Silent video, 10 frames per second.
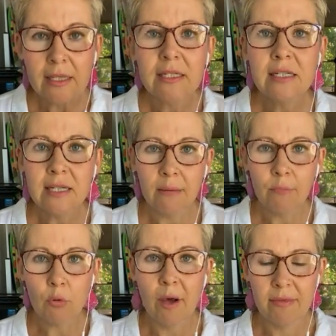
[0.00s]
The
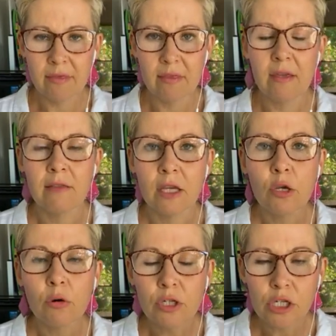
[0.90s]
number one thing that
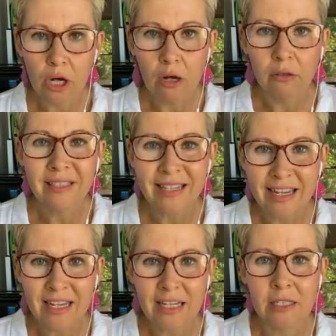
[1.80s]
your child
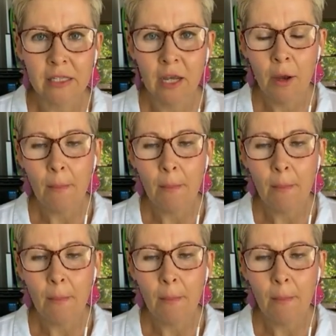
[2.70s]
needs